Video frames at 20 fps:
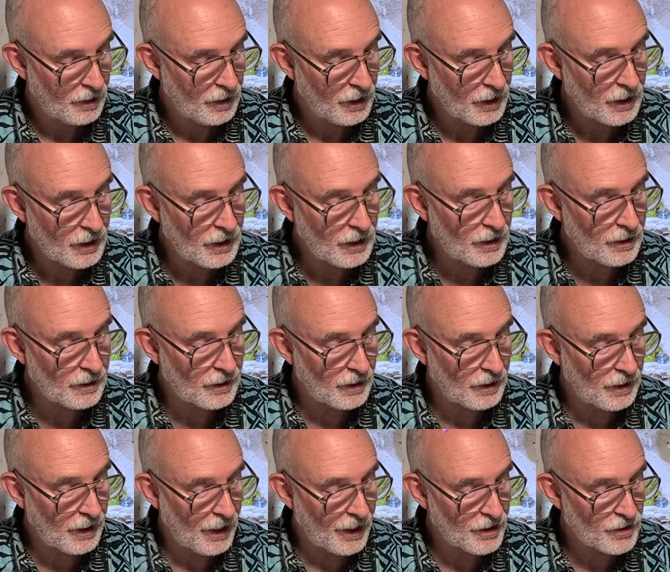The
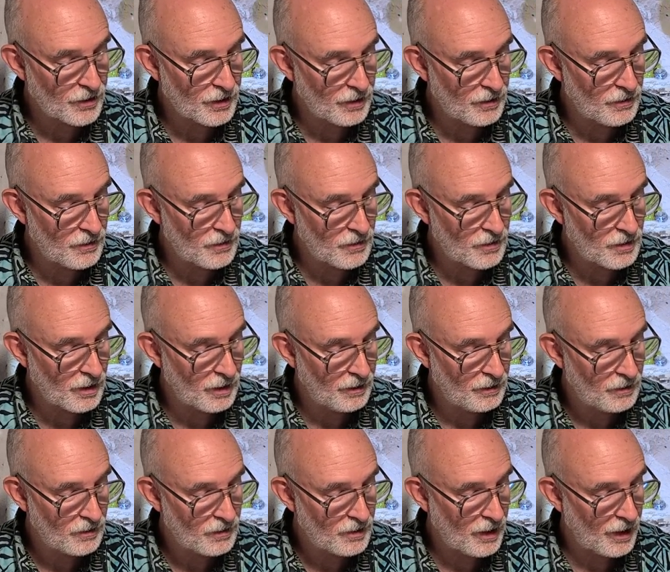heathen nations,
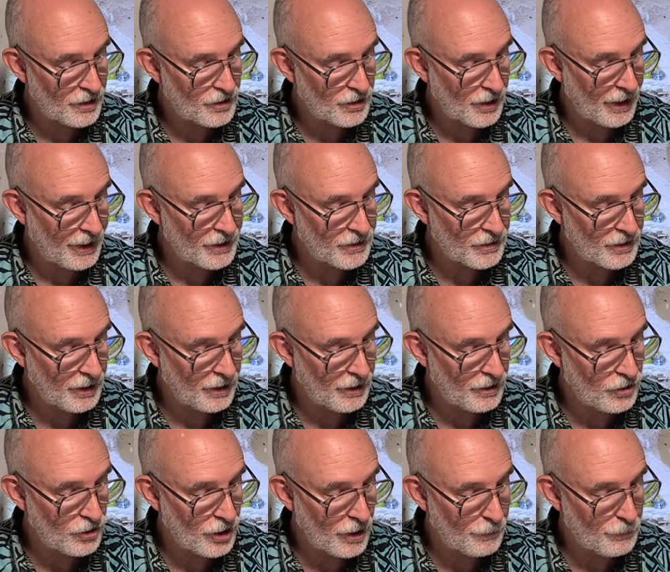such as the
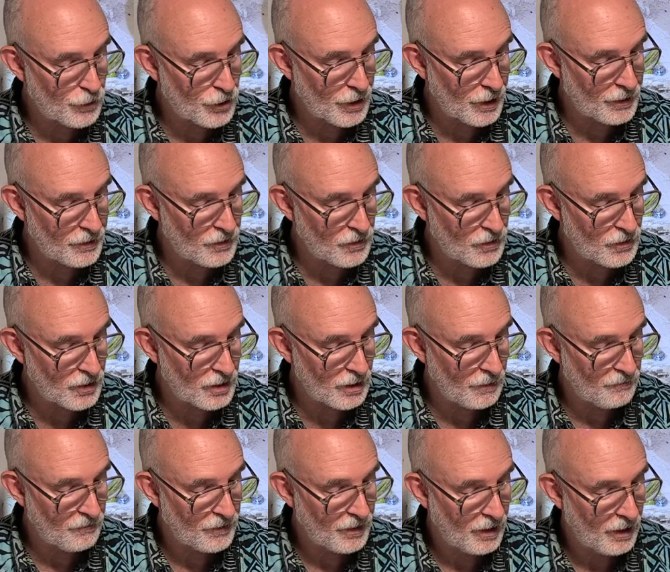Egyptians
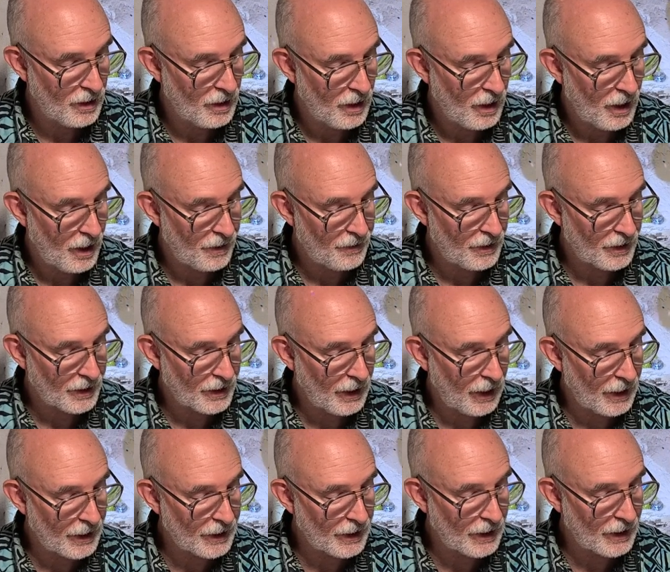and the
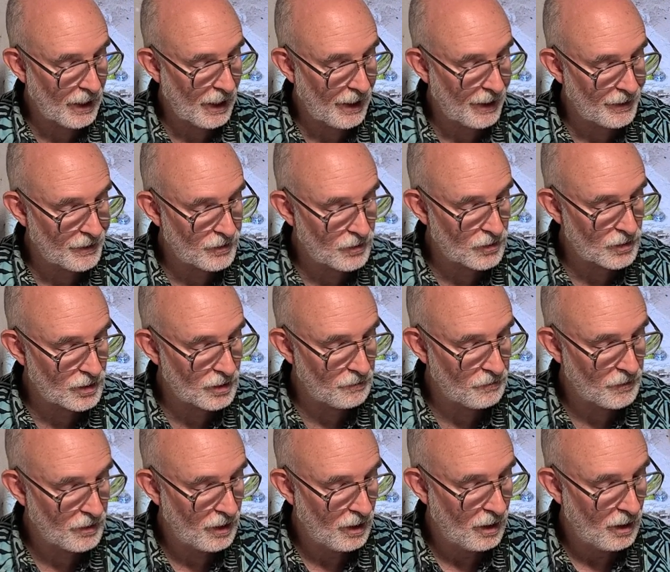Canaanites,
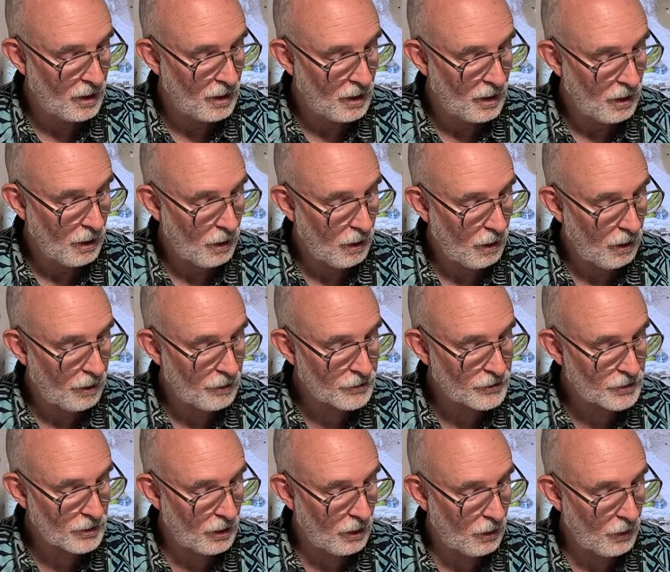
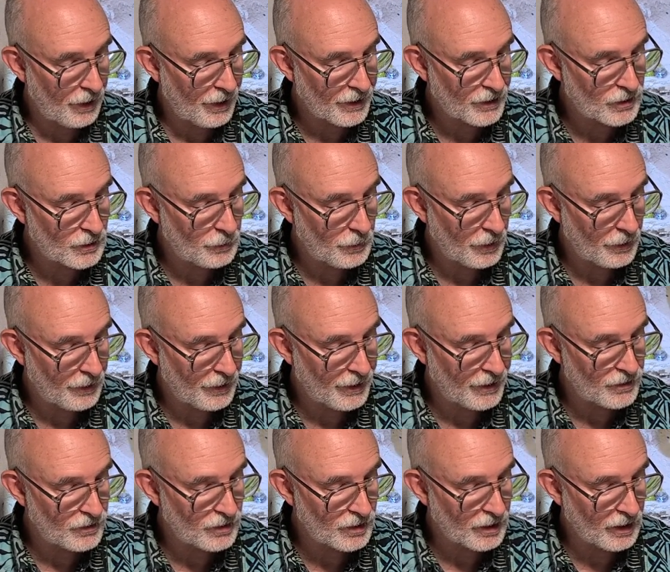also
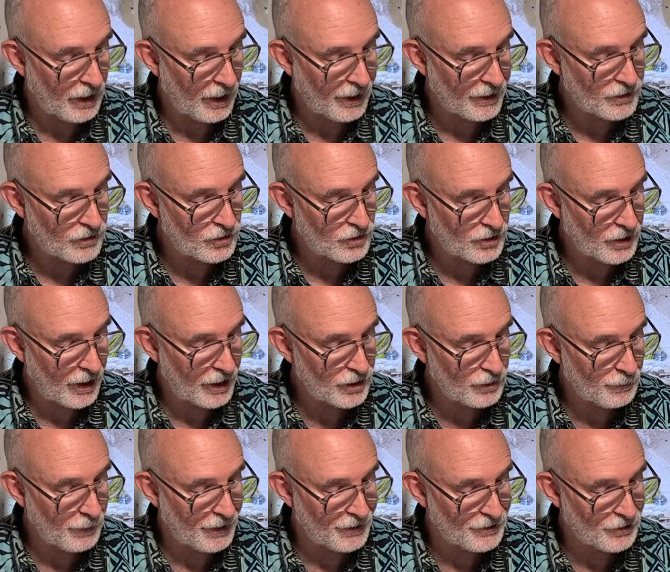experienced God's
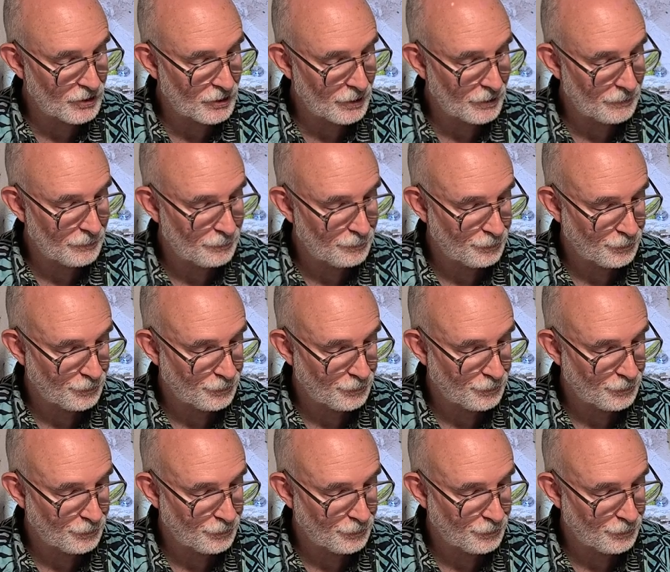judgments.